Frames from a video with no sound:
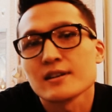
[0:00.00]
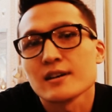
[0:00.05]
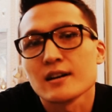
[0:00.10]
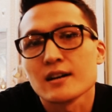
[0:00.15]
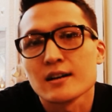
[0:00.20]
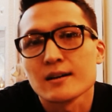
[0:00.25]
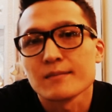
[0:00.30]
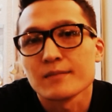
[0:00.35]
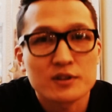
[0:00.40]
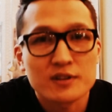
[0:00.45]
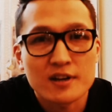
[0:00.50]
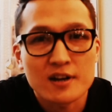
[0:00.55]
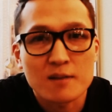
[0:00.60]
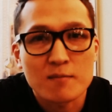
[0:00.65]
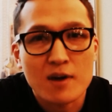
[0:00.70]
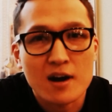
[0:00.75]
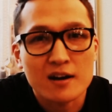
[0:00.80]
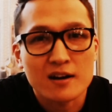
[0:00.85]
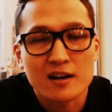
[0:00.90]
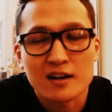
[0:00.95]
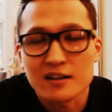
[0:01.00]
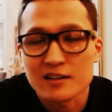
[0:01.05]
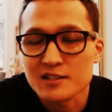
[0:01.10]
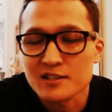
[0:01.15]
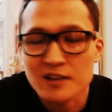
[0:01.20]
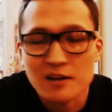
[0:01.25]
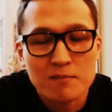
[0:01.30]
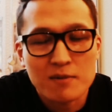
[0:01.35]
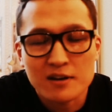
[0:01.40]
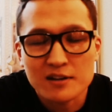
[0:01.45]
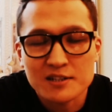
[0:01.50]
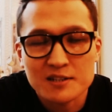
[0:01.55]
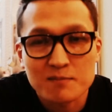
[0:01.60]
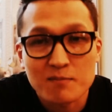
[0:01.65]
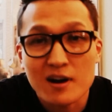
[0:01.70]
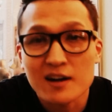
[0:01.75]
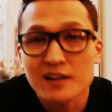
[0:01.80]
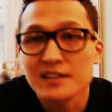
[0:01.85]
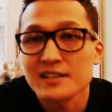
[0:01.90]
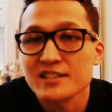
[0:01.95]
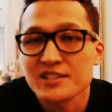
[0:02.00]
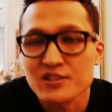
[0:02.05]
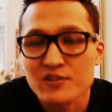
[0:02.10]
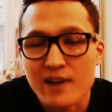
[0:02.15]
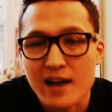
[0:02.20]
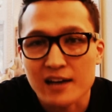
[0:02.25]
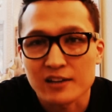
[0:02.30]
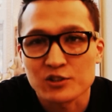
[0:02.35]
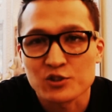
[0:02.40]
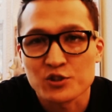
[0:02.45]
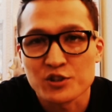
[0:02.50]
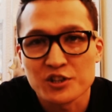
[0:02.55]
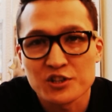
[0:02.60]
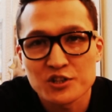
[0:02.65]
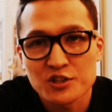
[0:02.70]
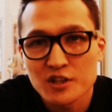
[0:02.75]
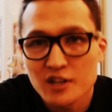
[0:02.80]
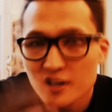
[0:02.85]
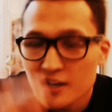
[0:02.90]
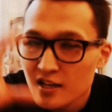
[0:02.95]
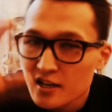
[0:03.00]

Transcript: Their Starbucks marketing strategy is